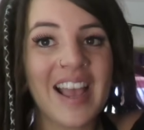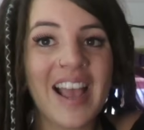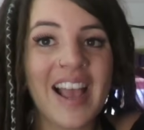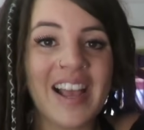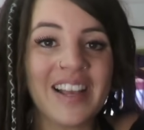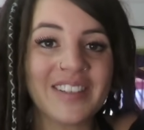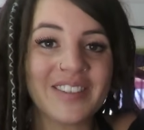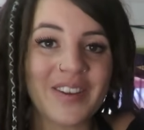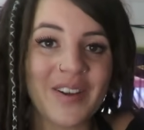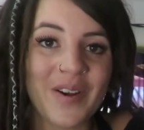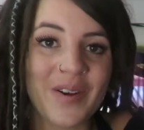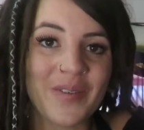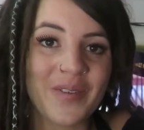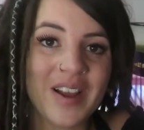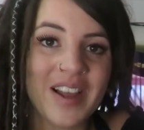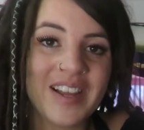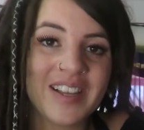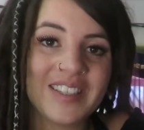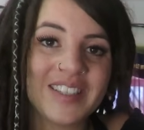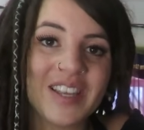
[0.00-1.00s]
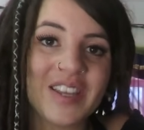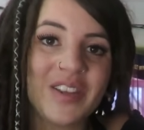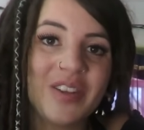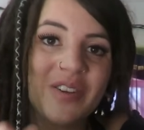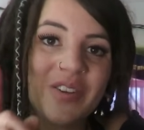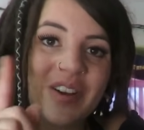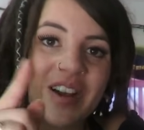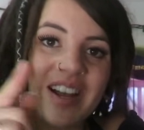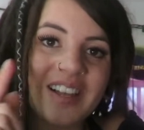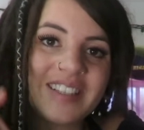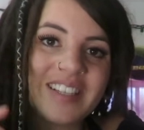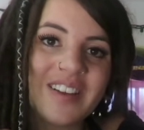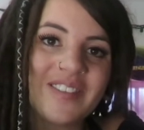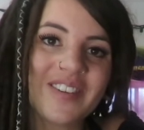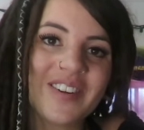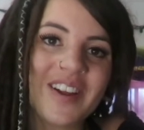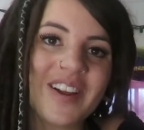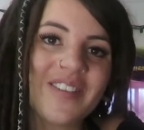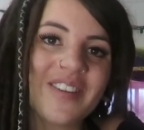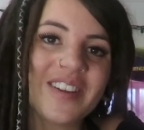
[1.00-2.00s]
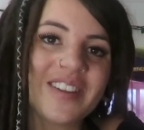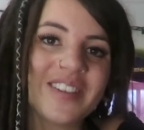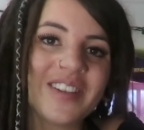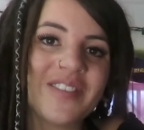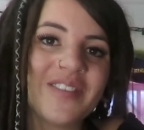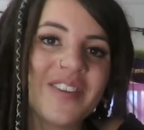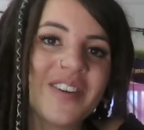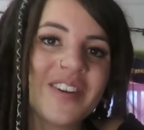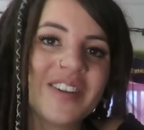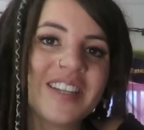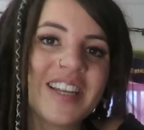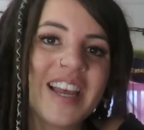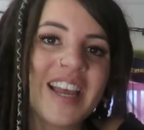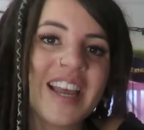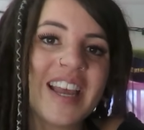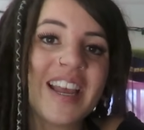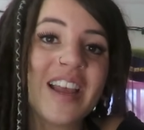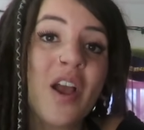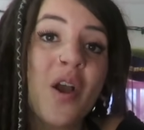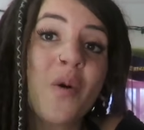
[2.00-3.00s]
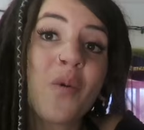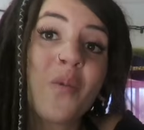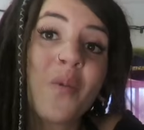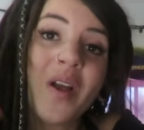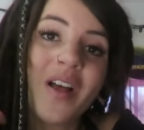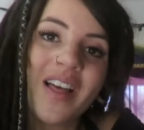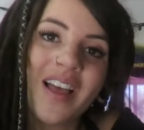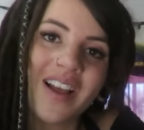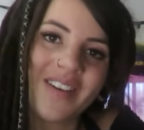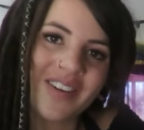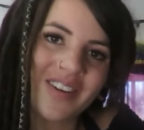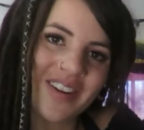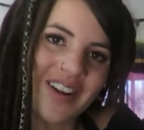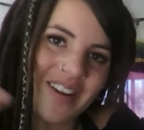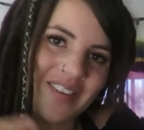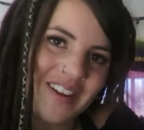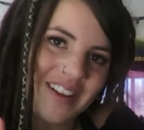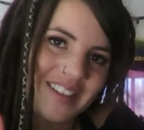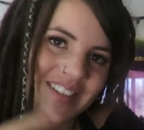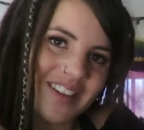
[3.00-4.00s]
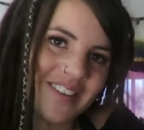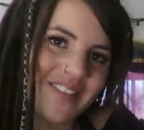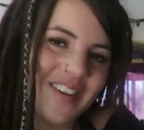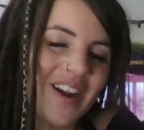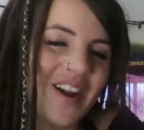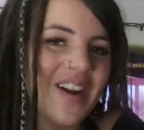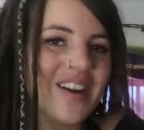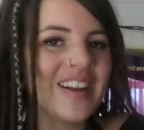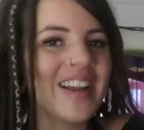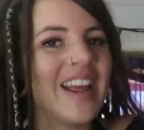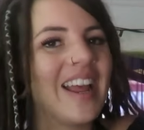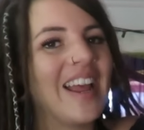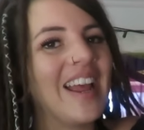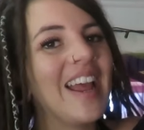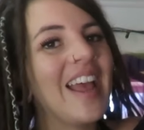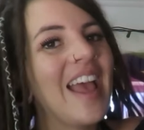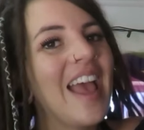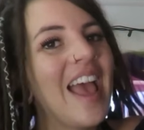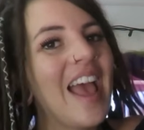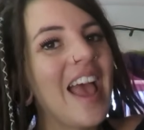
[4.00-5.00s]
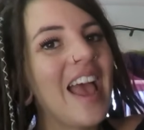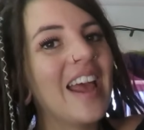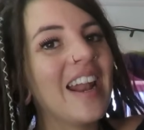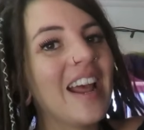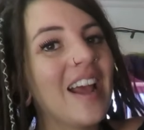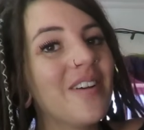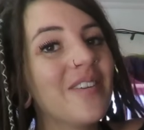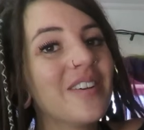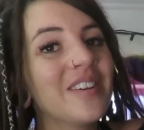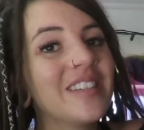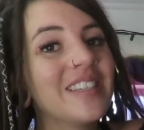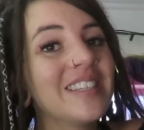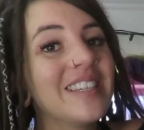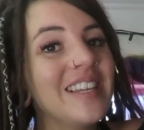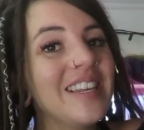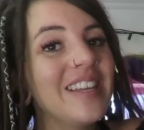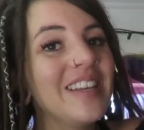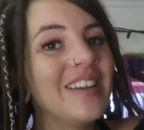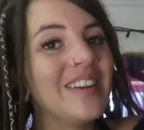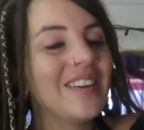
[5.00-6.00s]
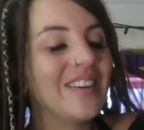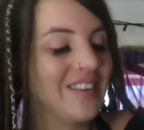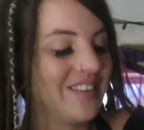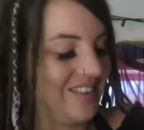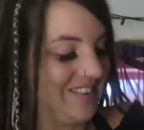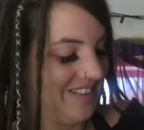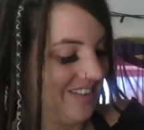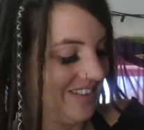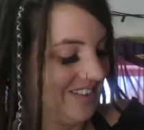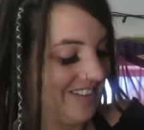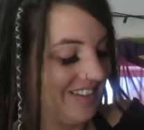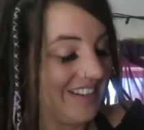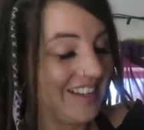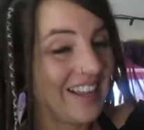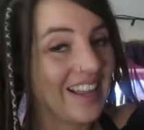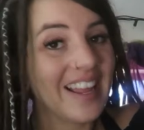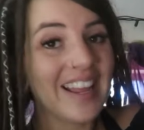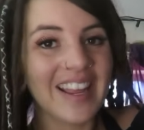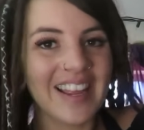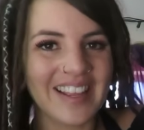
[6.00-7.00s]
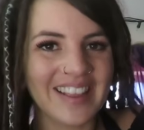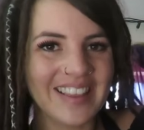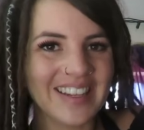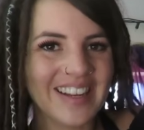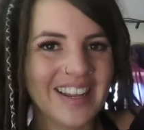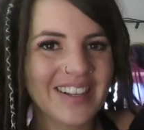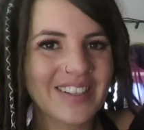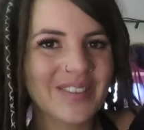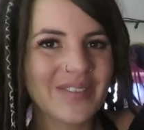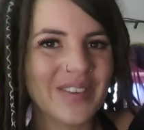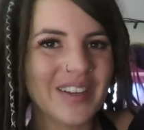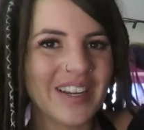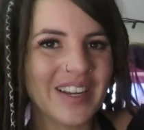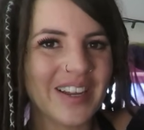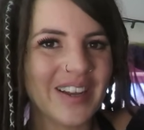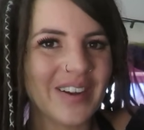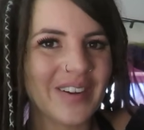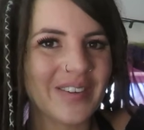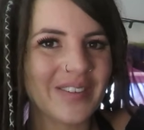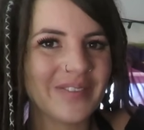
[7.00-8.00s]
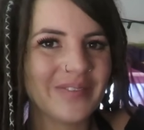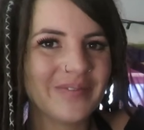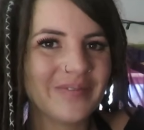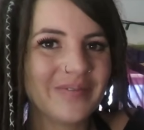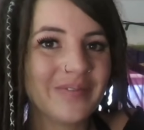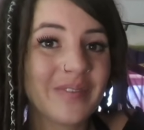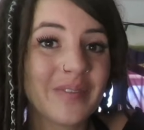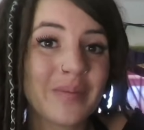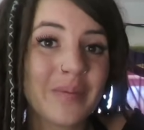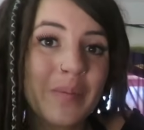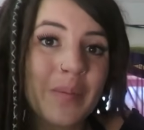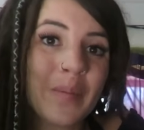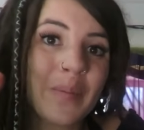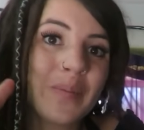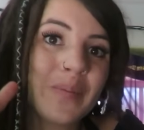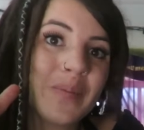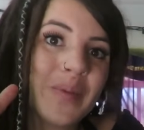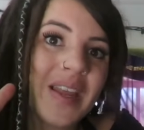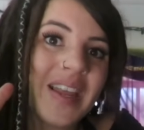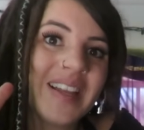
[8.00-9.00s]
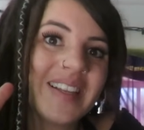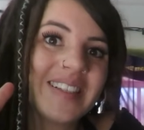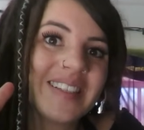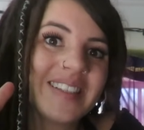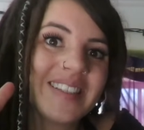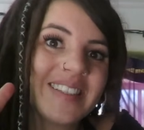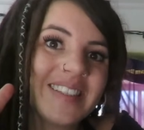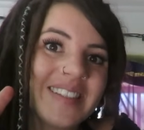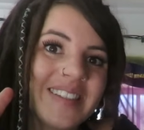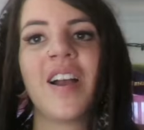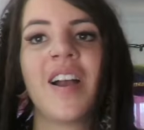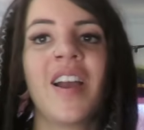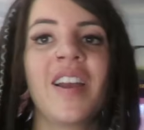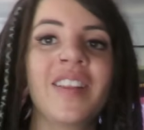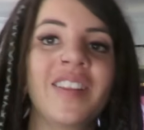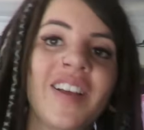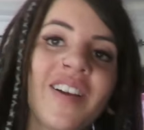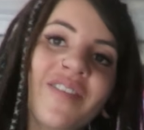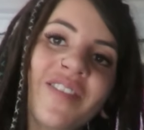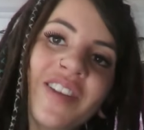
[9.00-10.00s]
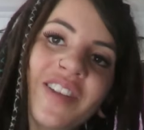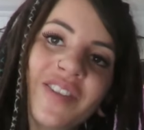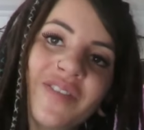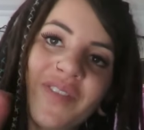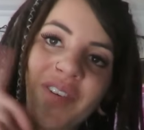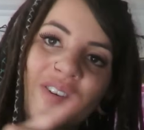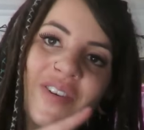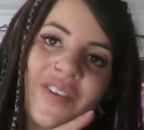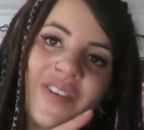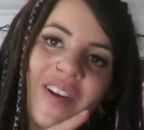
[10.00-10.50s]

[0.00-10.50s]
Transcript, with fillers: As always, you guys have a great rest of your day. We'll have a great rest of our day, and I will see you in the next video. Peace. I love this photo.